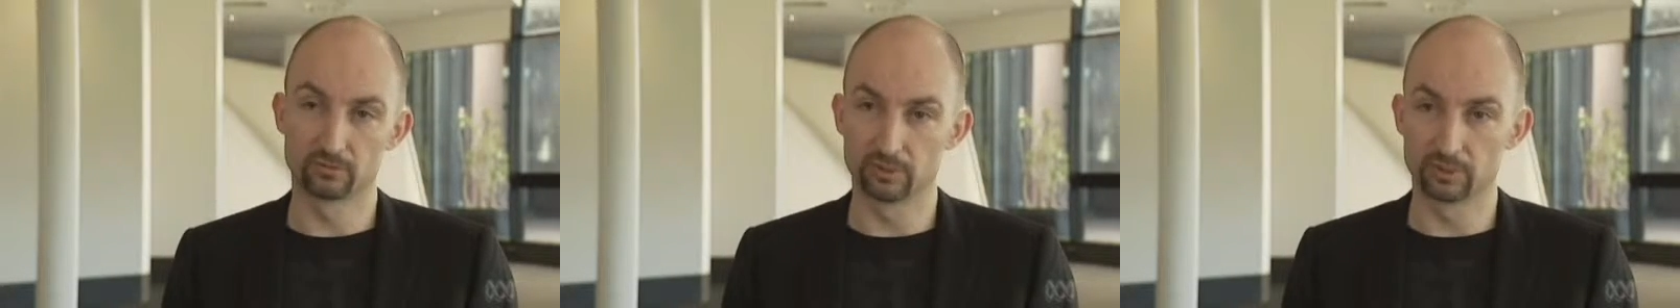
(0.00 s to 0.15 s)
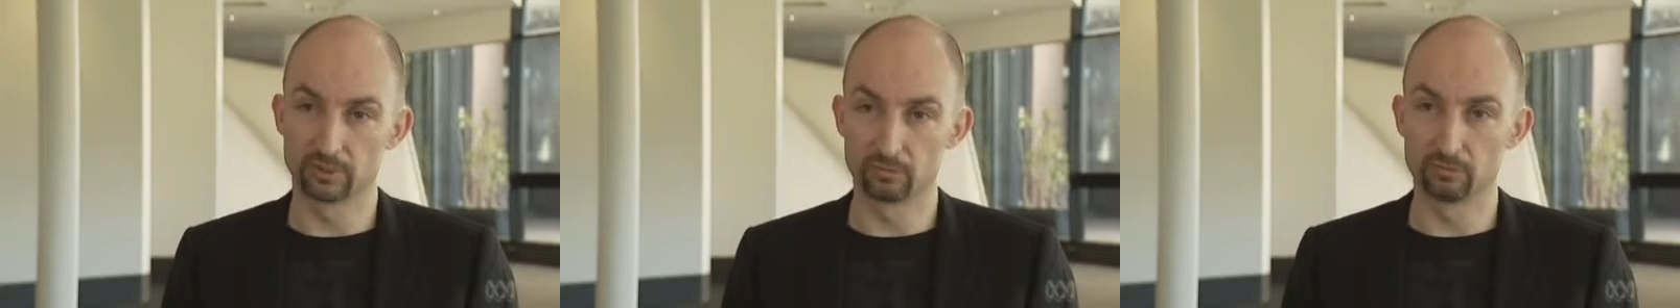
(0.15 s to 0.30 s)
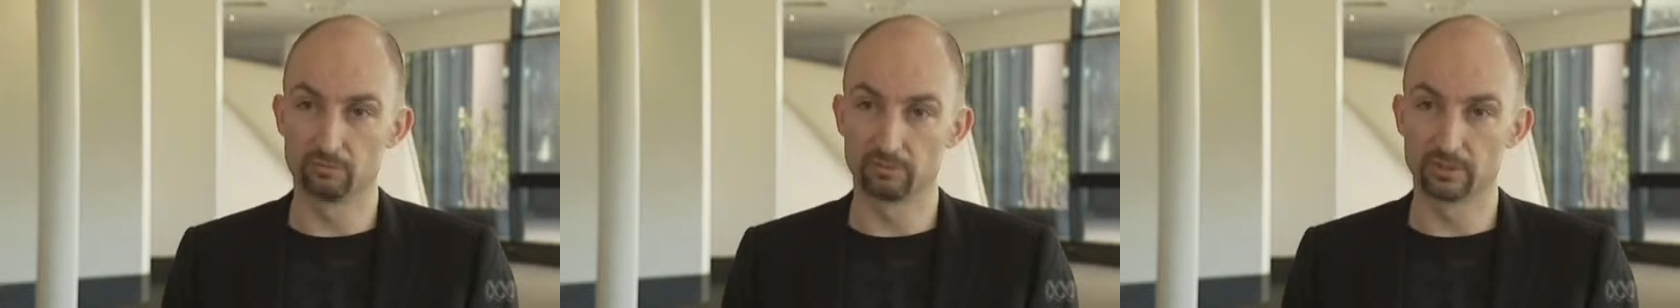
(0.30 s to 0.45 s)
we
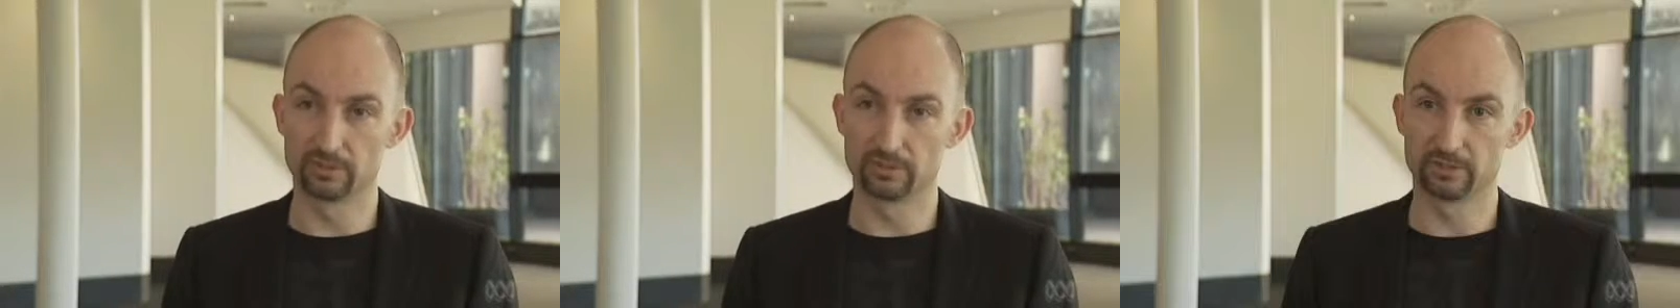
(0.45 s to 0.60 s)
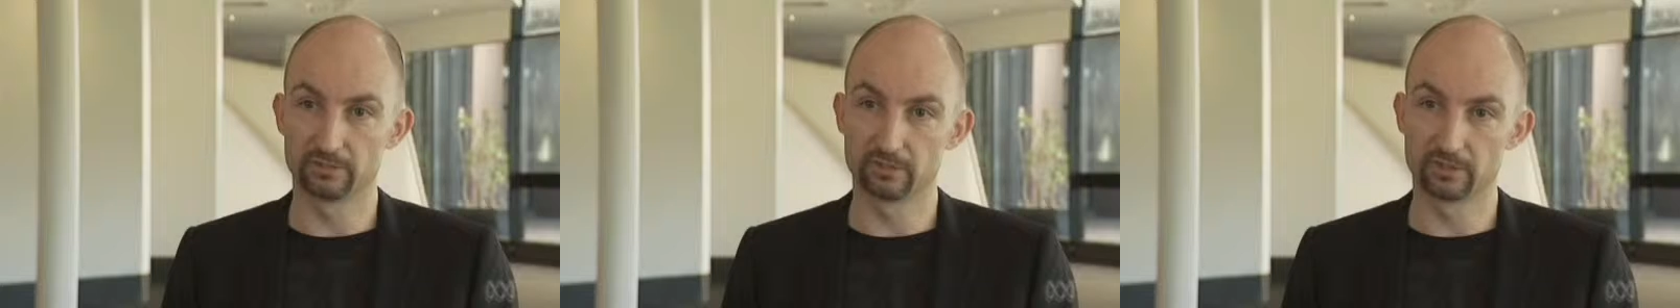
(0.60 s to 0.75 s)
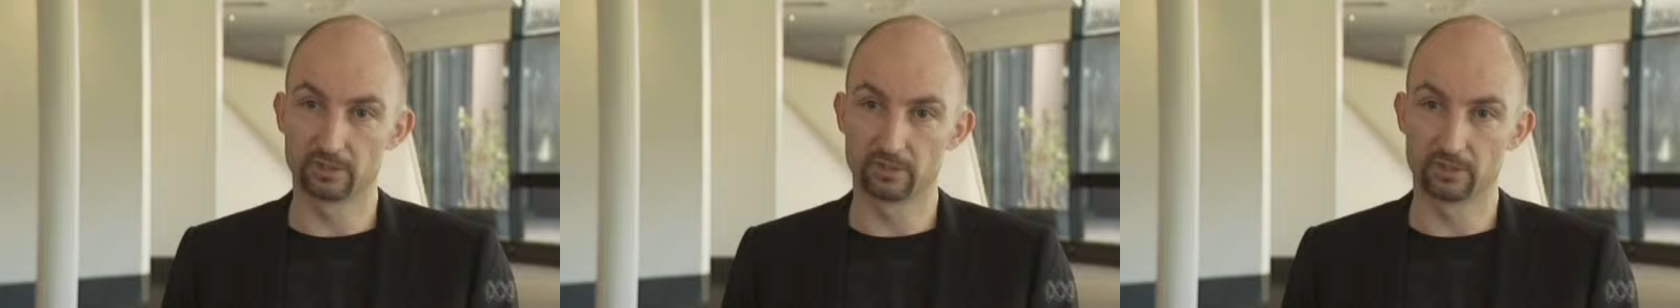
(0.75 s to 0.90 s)
do
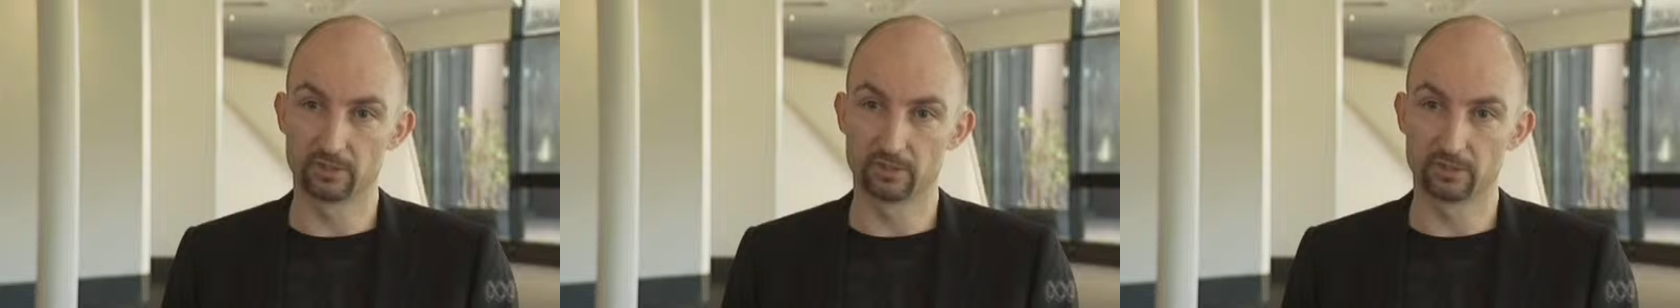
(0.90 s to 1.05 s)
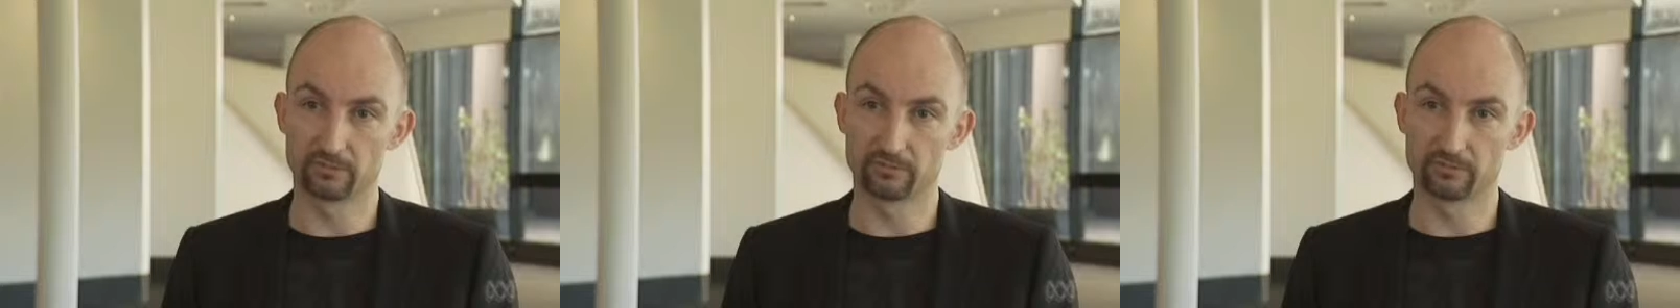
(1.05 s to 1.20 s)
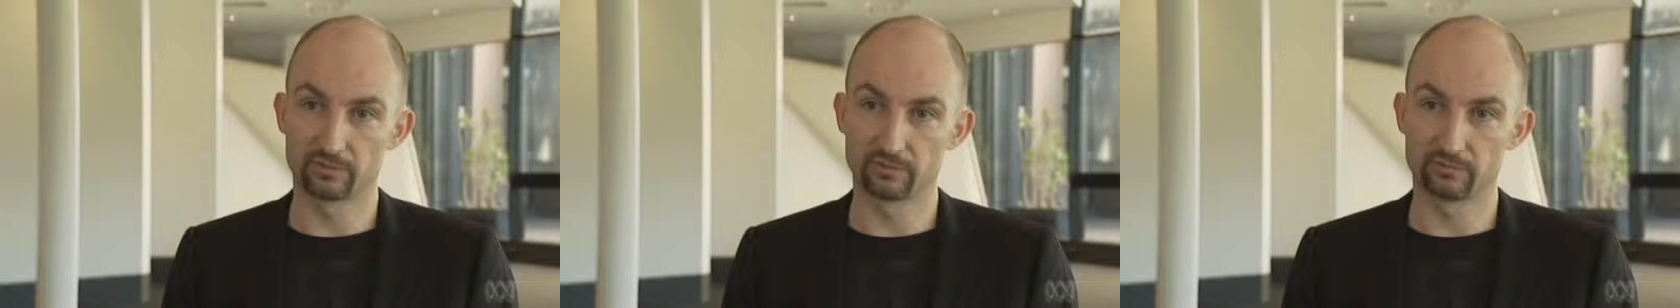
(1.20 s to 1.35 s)
print a
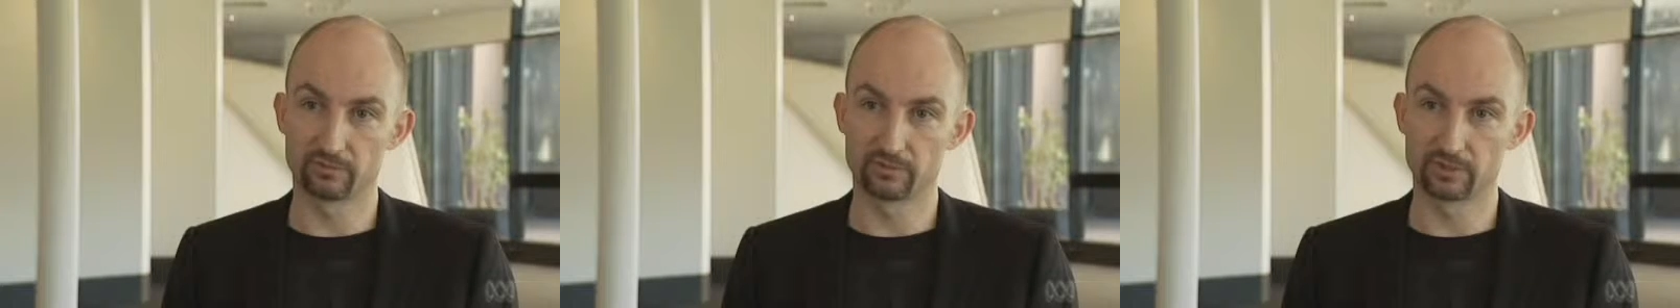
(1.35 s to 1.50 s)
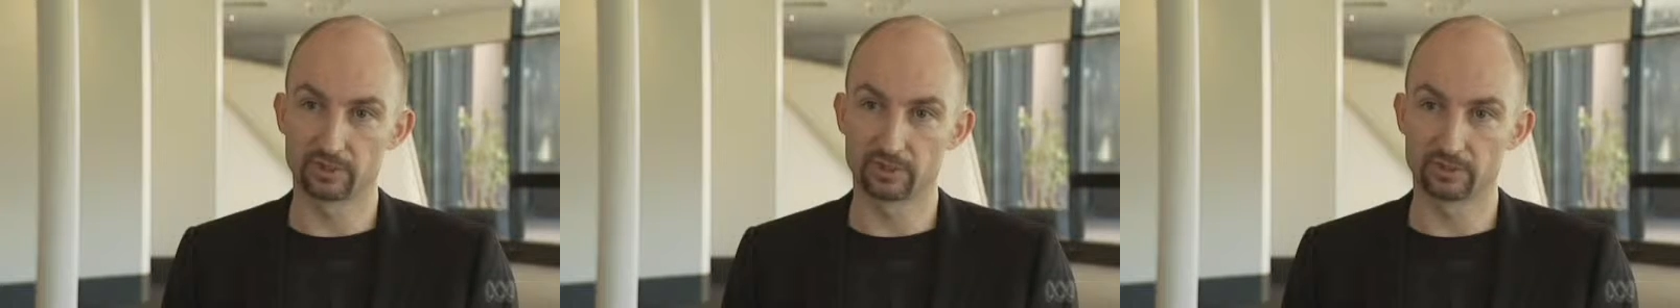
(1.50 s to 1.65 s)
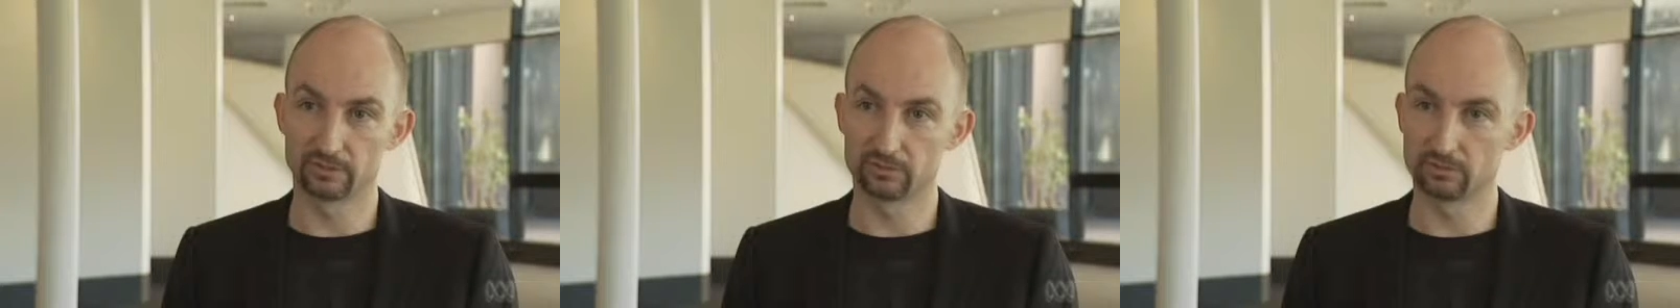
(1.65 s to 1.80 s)
lot of different
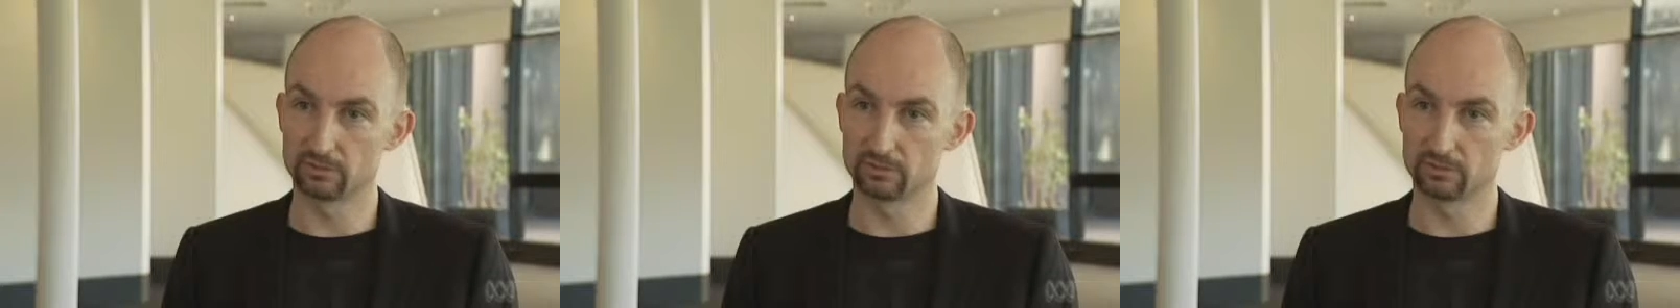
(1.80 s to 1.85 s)
things.